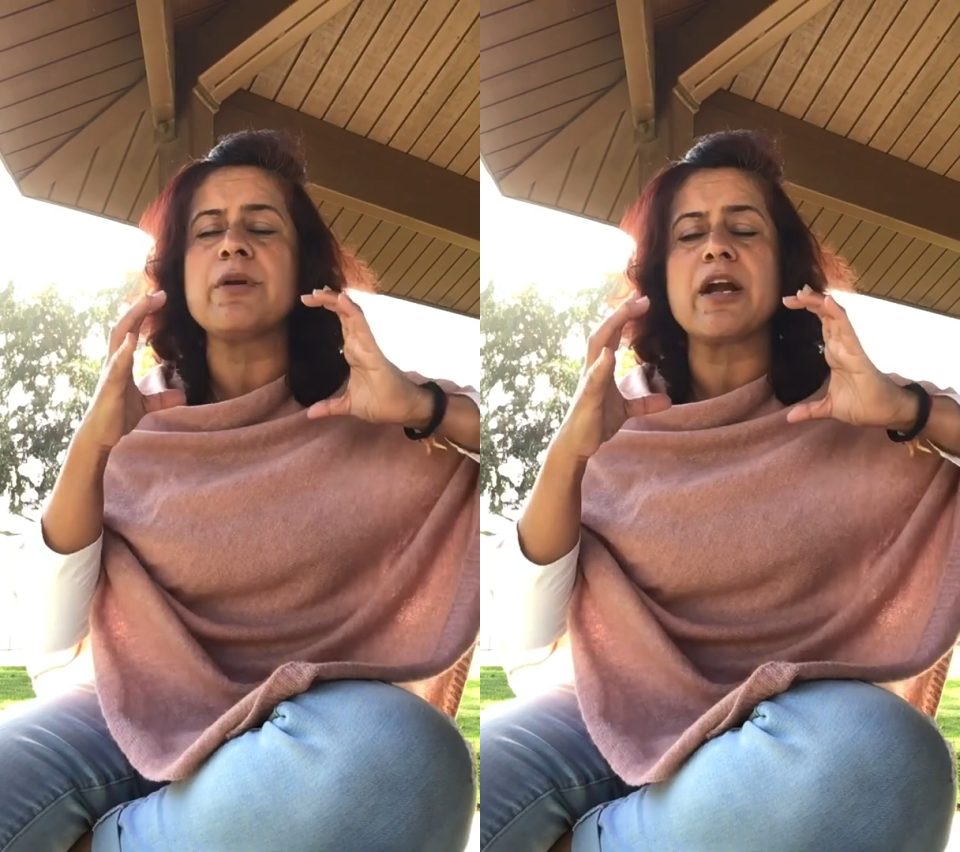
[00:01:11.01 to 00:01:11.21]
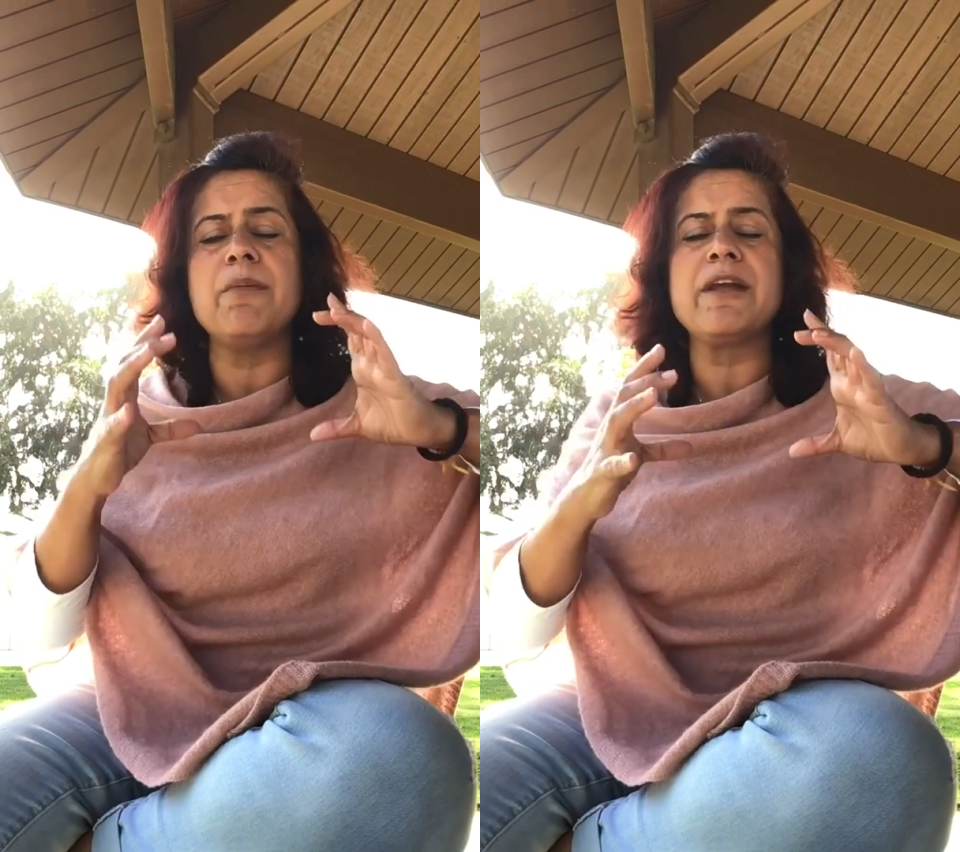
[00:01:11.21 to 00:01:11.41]

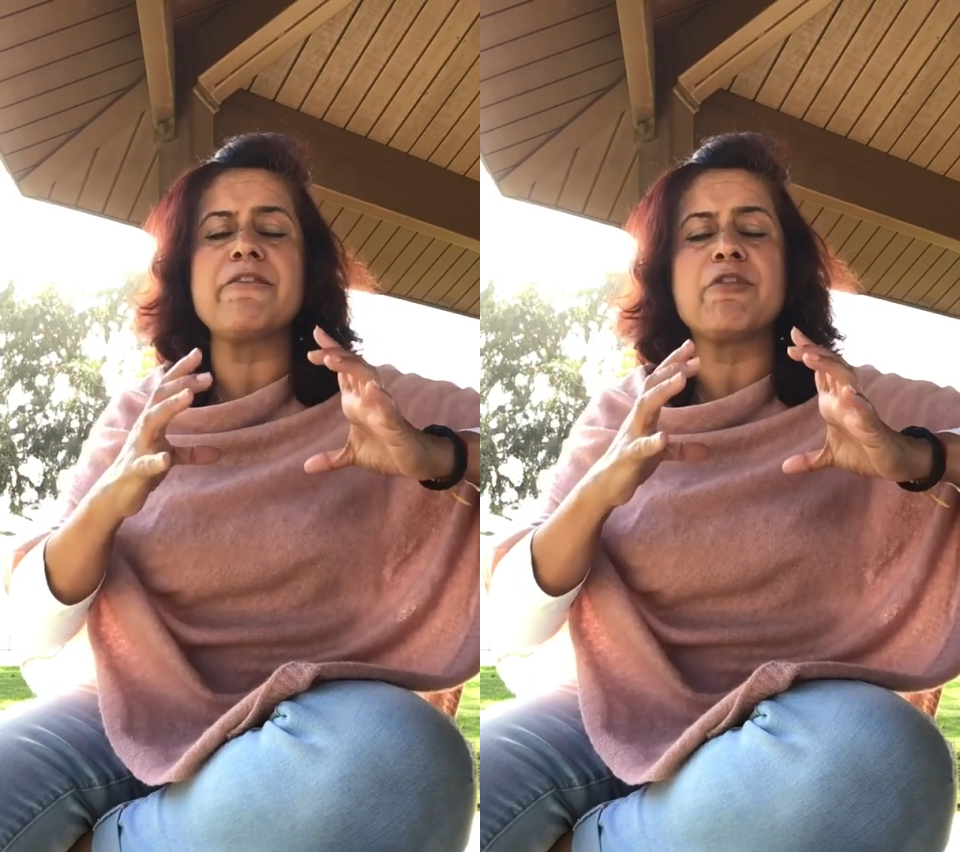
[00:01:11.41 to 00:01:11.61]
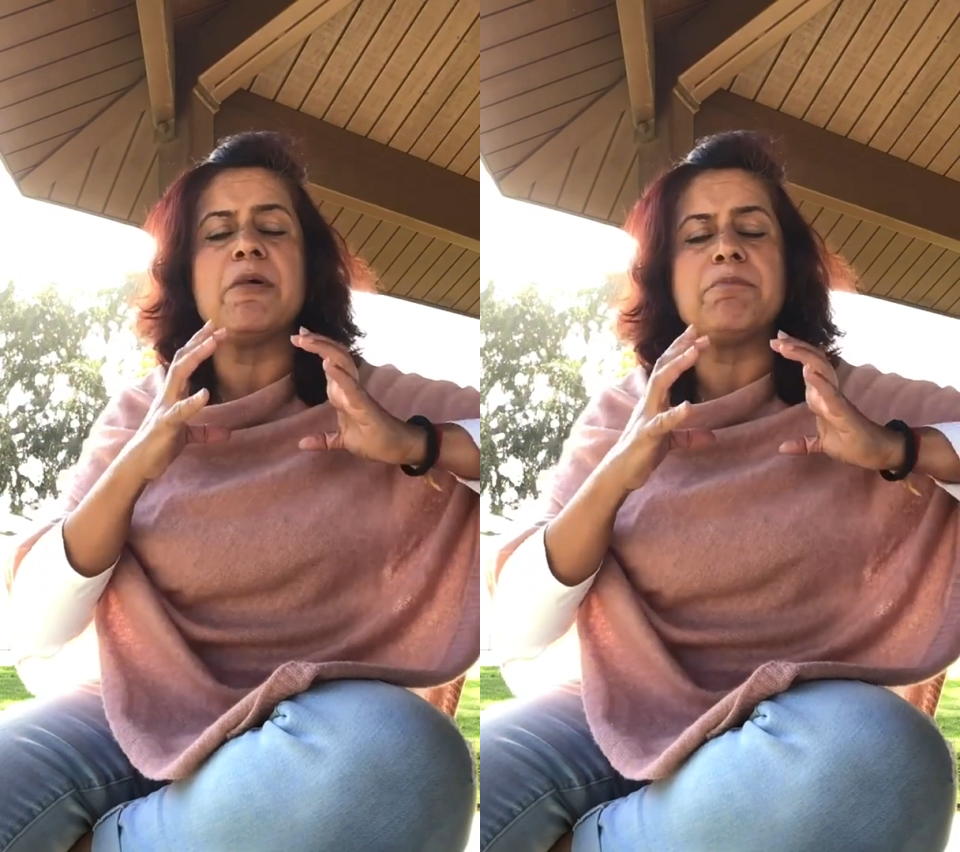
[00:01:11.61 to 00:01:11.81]
We're coming
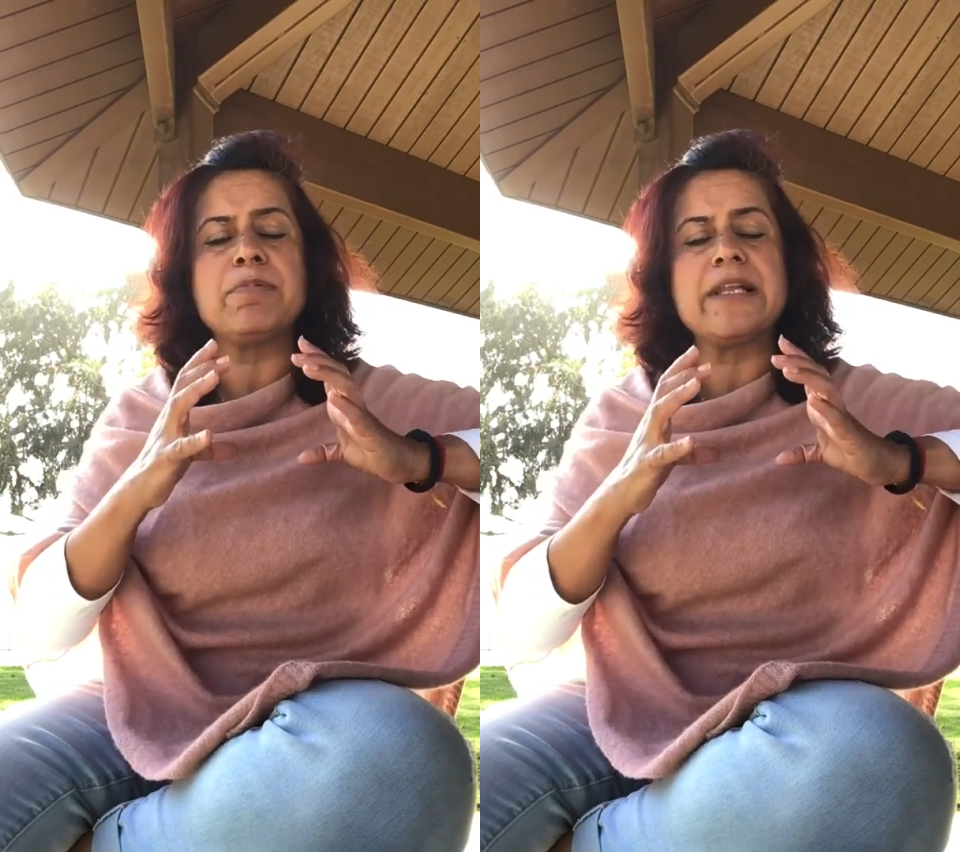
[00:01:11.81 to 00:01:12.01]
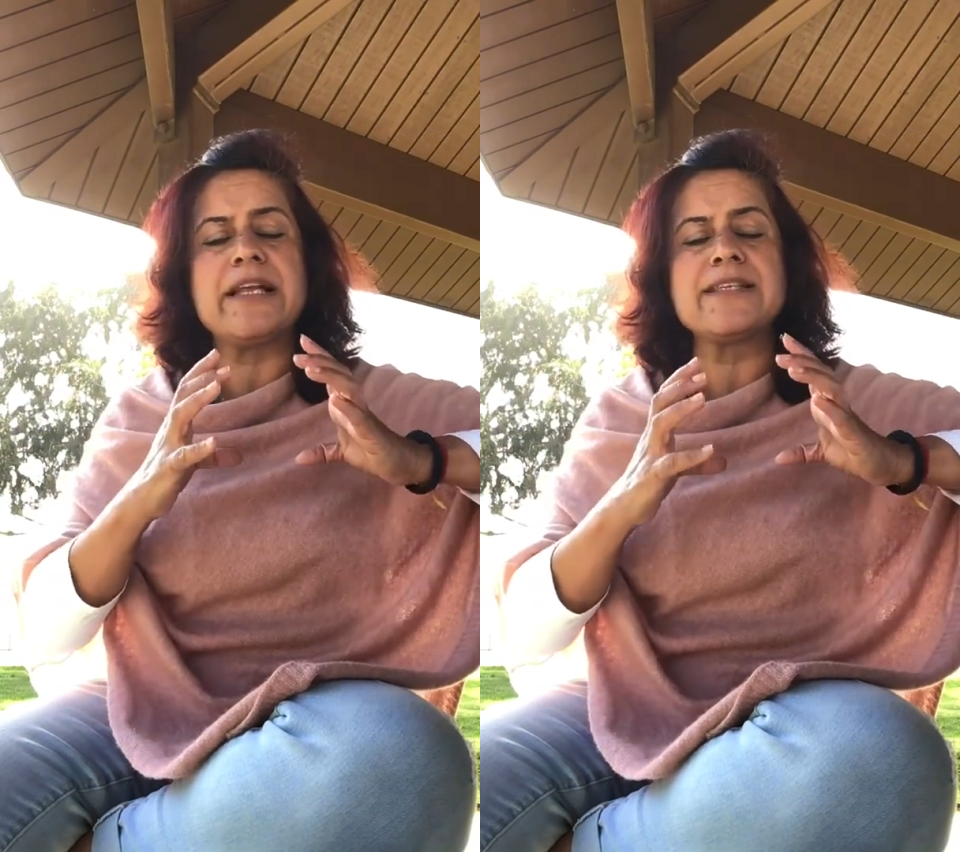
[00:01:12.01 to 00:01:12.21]
from a
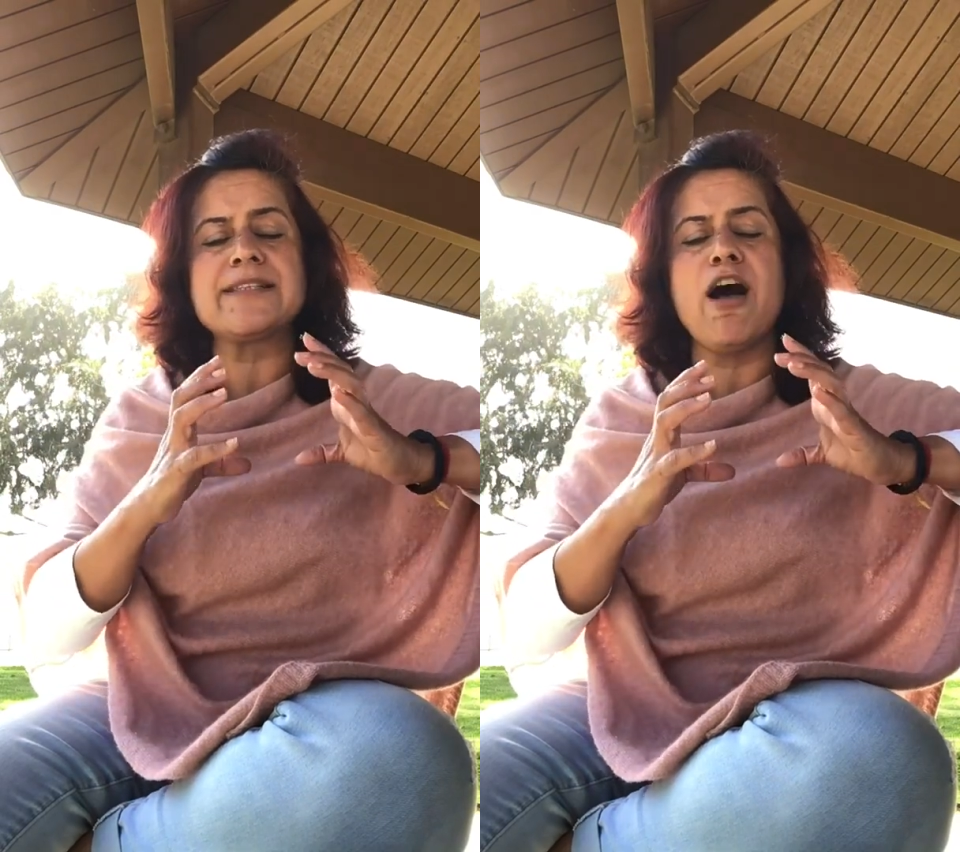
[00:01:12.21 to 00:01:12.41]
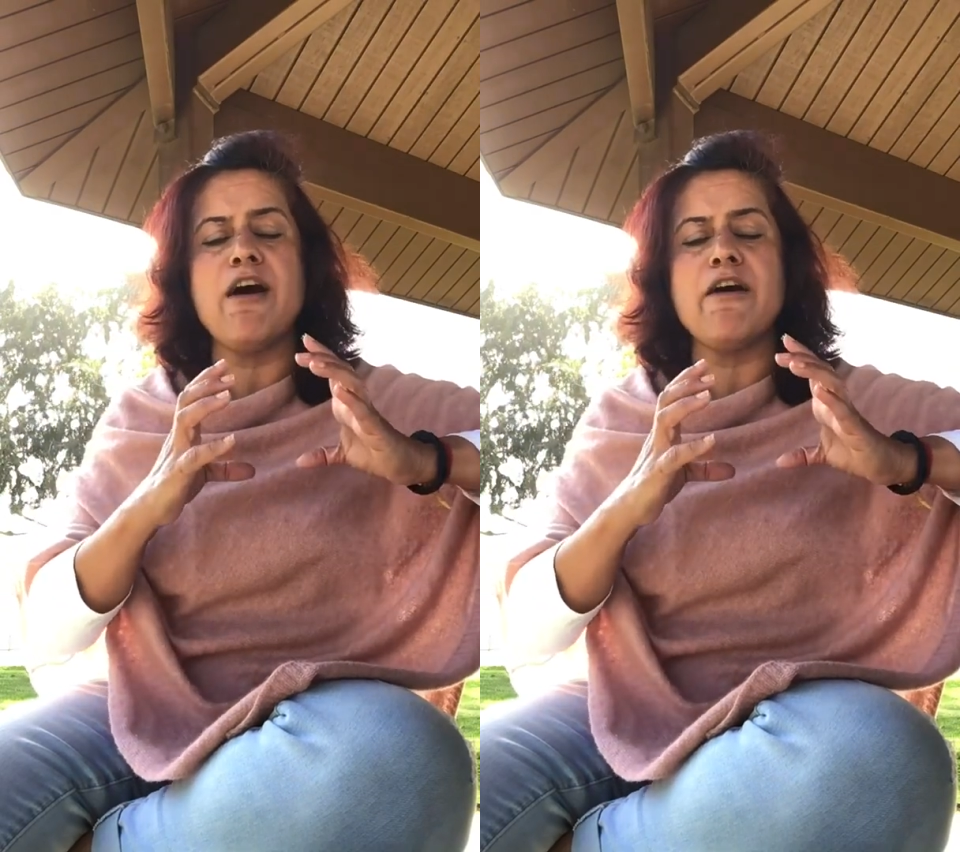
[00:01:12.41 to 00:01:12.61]
place
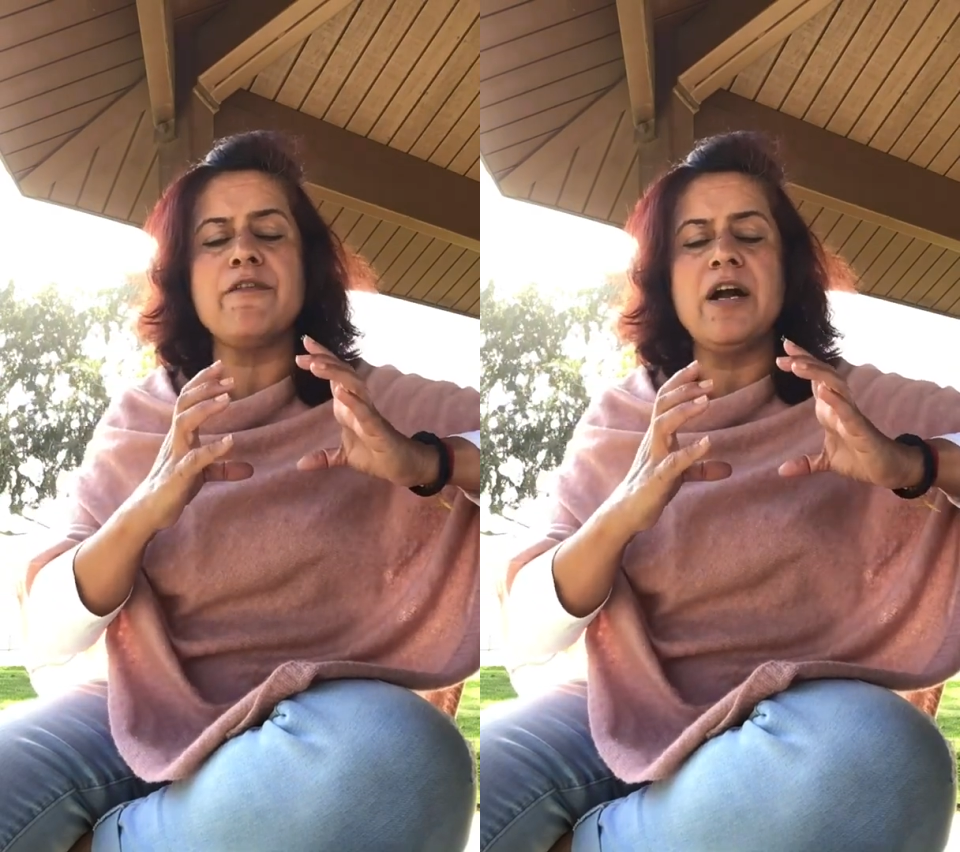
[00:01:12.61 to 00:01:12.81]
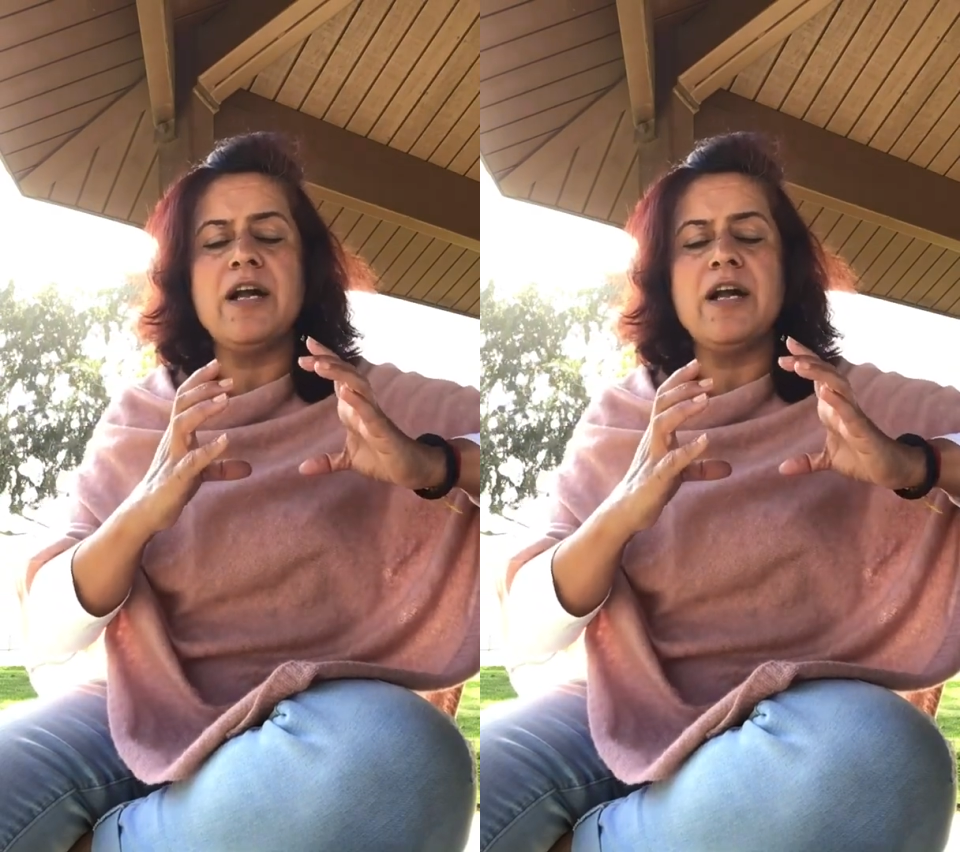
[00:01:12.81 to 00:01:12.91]
of